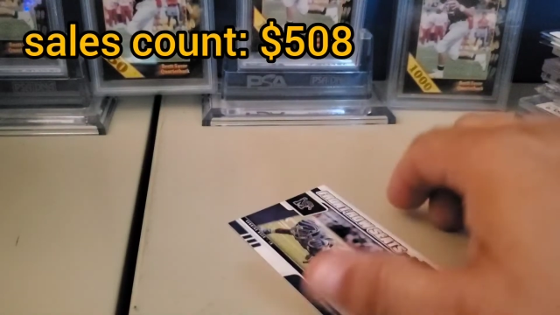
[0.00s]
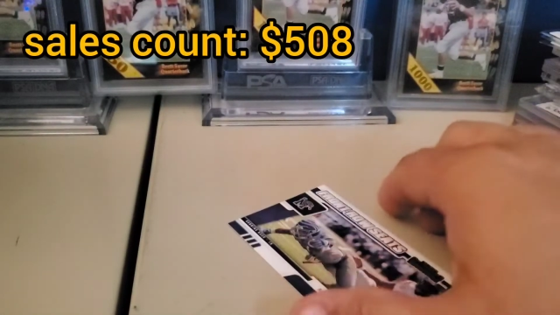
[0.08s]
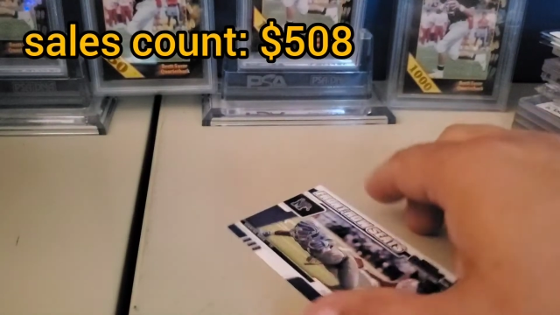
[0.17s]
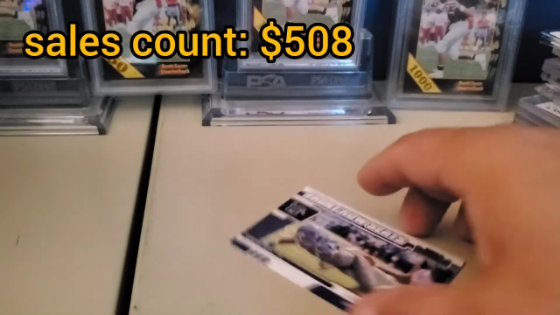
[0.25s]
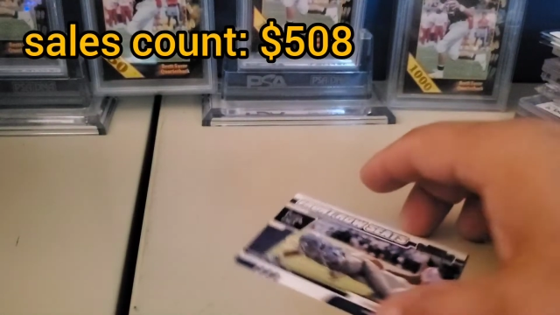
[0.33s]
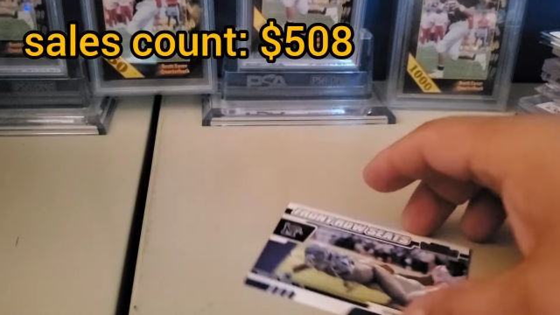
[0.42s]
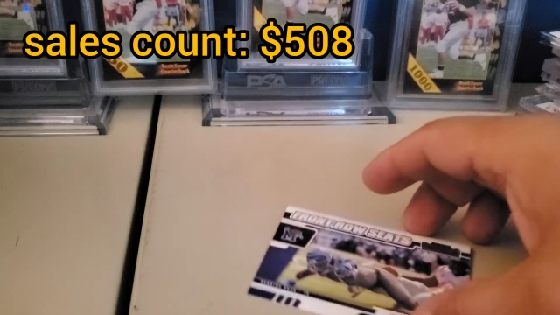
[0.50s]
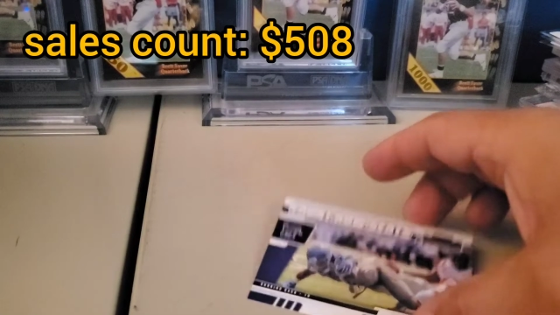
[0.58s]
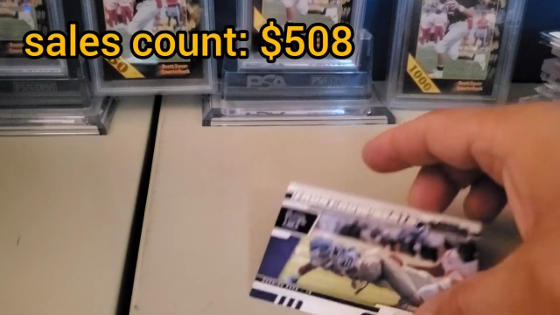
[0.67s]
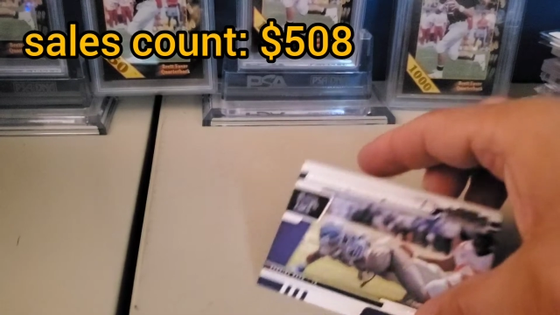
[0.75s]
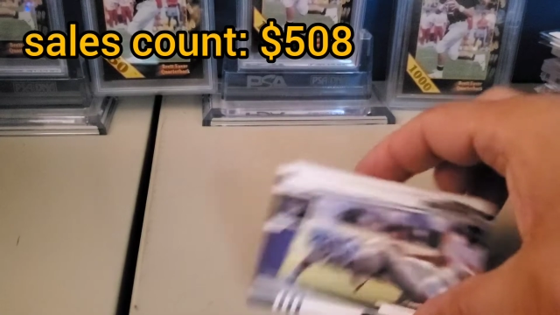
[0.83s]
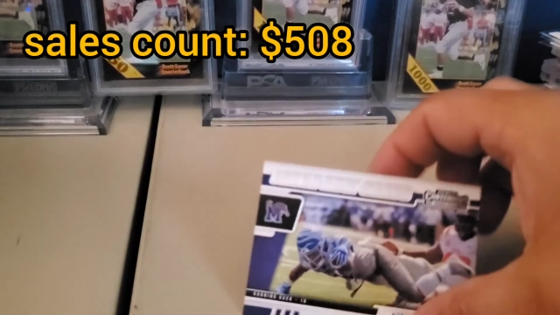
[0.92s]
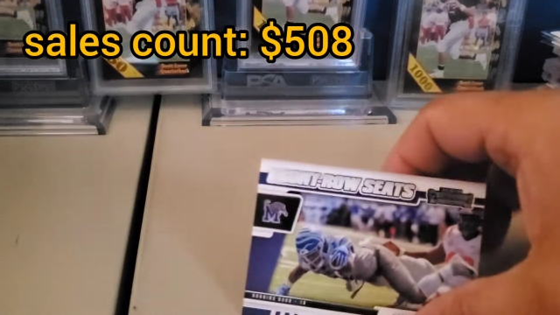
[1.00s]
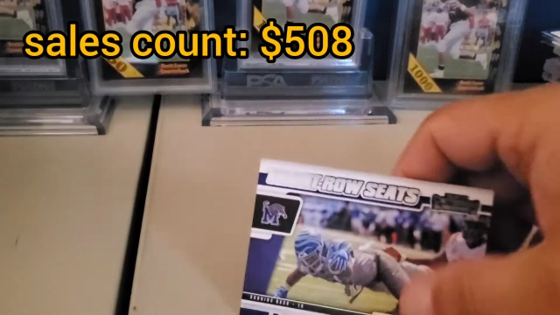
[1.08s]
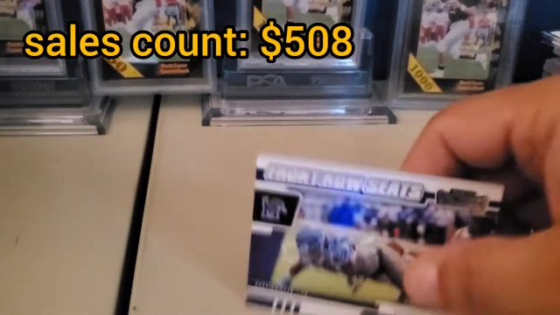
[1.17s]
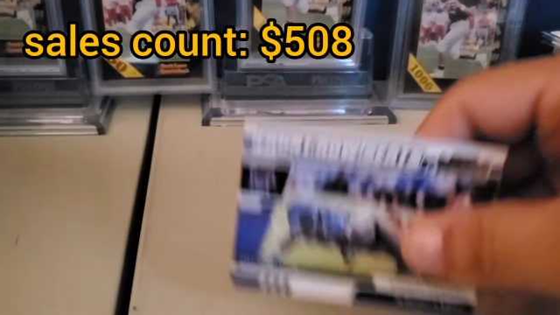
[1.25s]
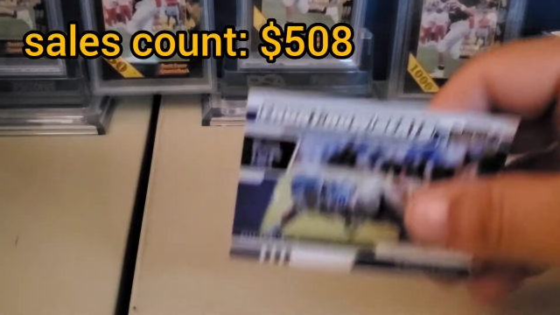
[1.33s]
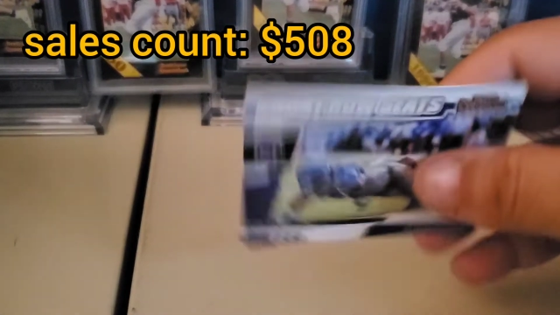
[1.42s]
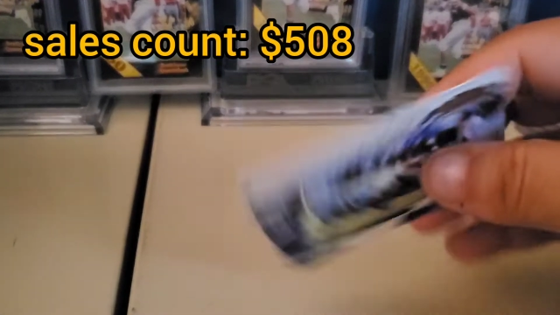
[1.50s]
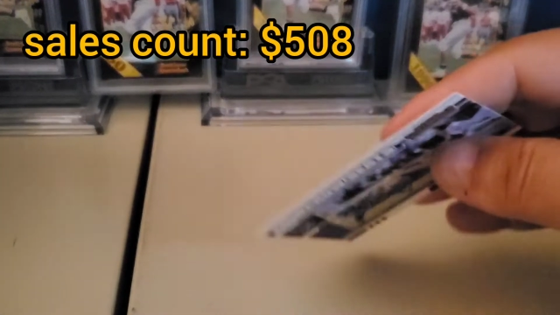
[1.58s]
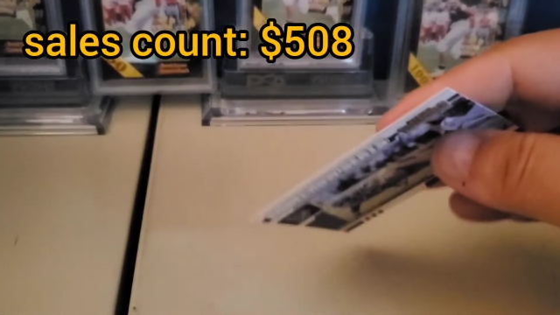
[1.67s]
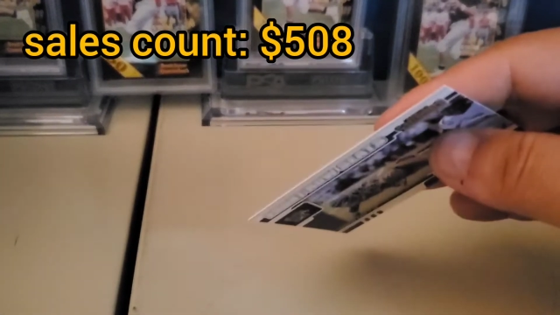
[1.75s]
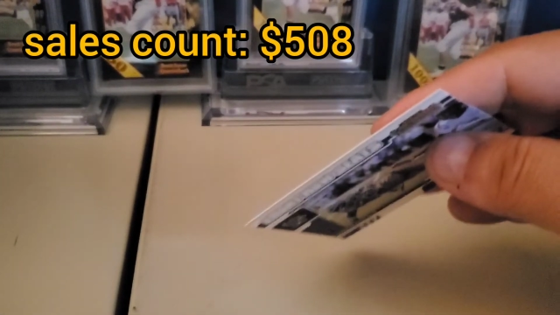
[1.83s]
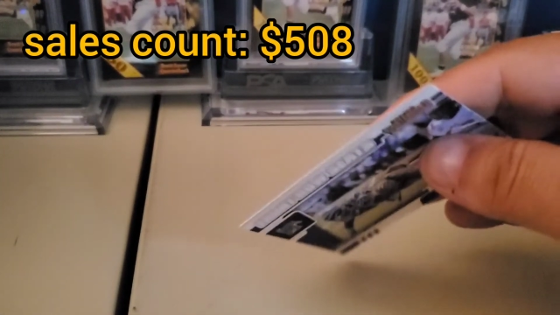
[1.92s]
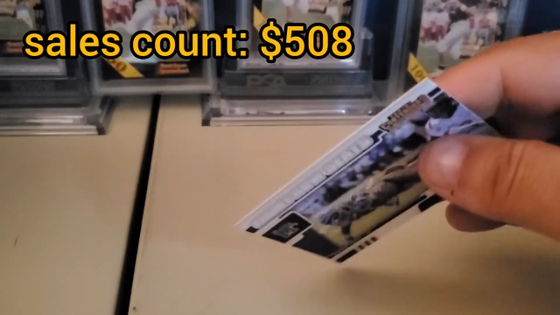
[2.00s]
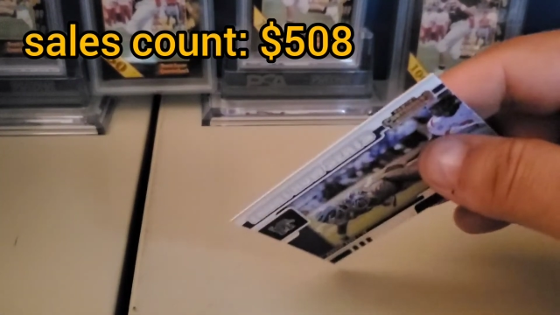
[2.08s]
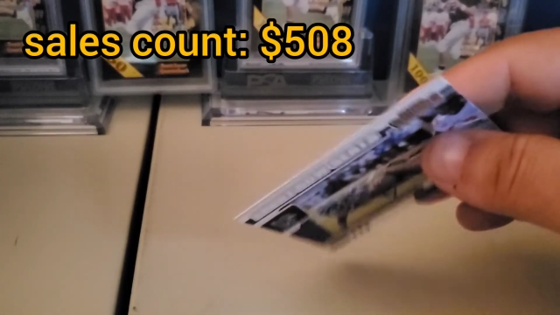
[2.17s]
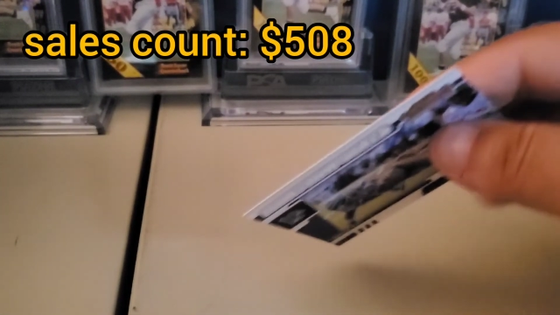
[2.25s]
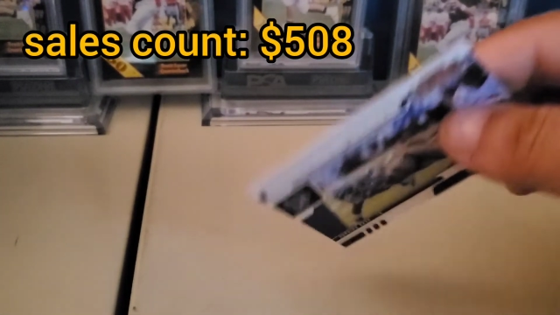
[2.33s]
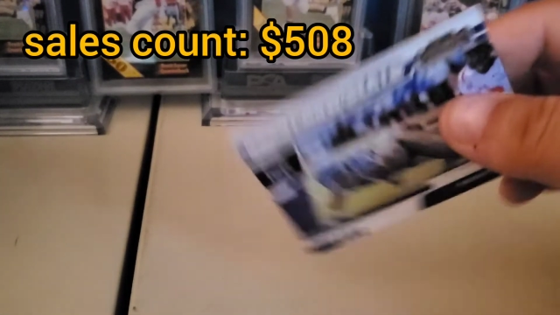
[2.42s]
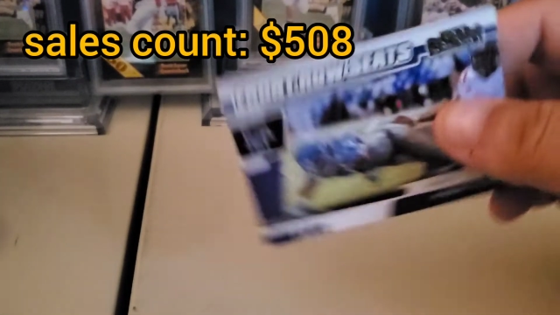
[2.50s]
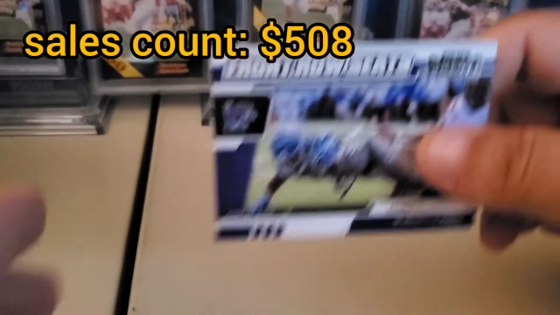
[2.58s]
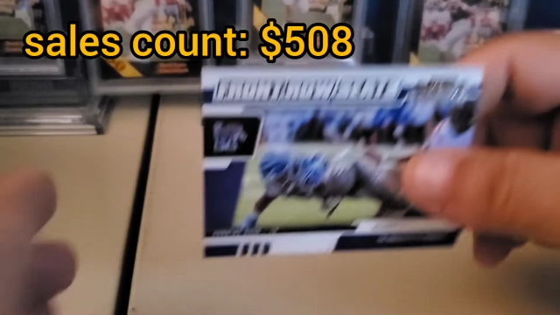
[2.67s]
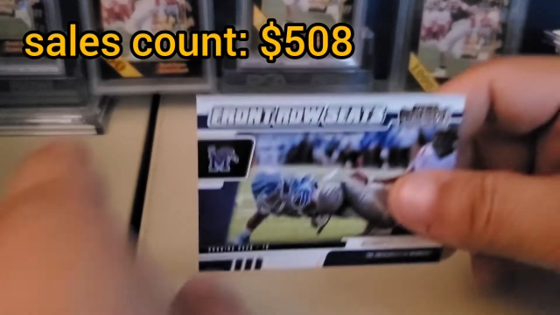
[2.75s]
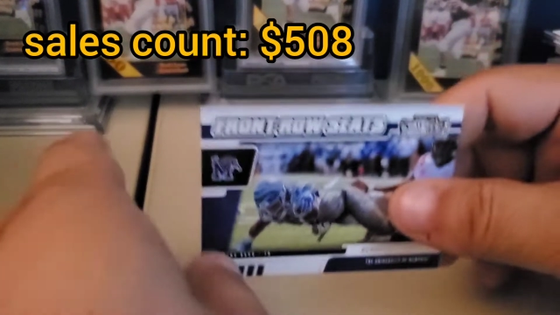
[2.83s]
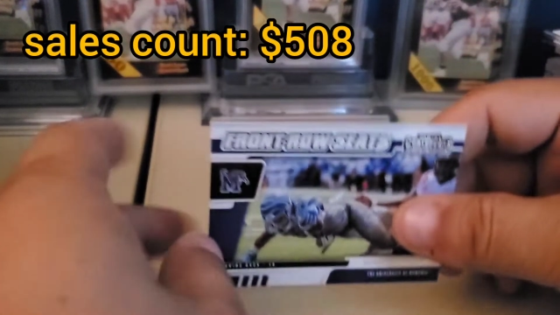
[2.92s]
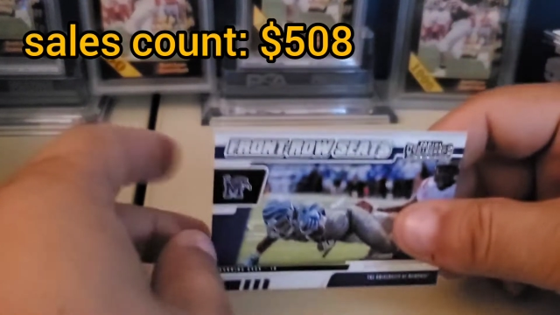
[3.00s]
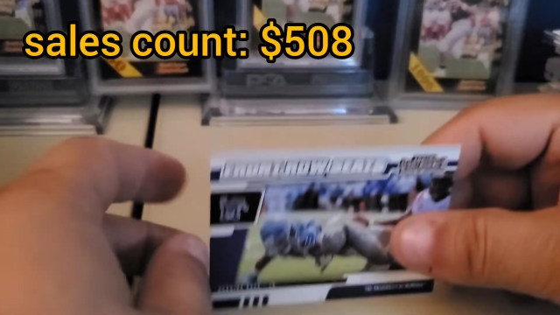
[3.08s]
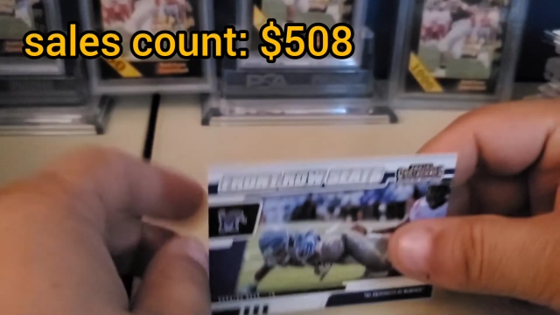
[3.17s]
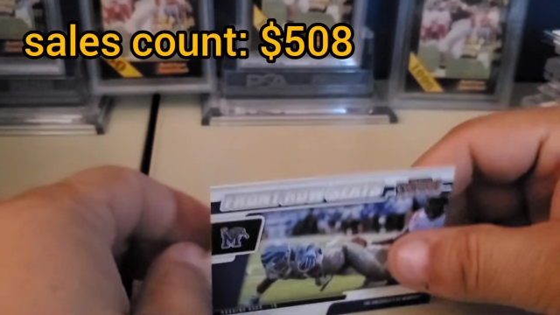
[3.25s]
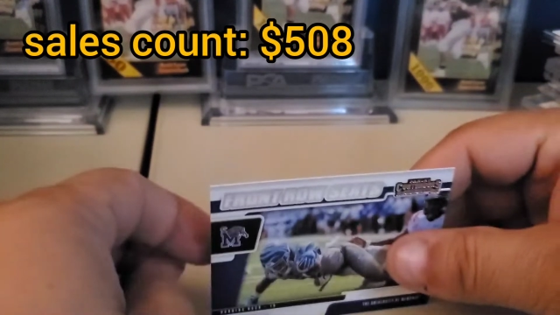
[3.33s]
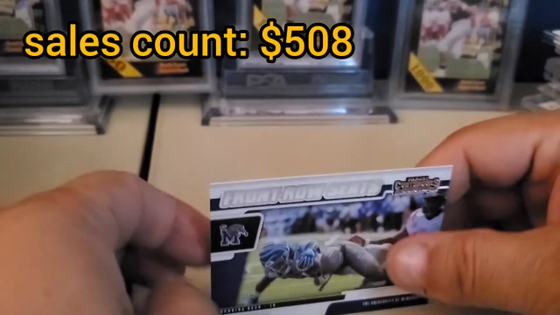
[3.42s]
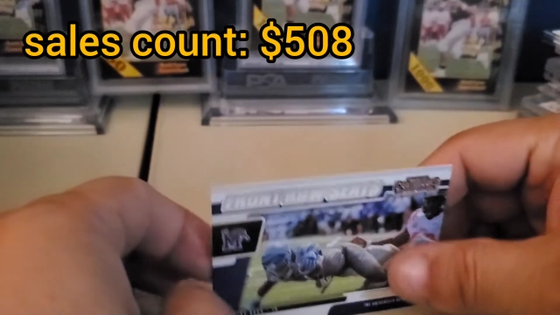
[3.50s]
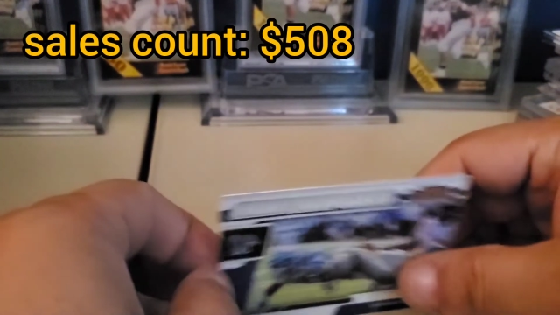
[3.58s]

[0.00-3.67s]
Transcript: Nobody's mouth can be seen.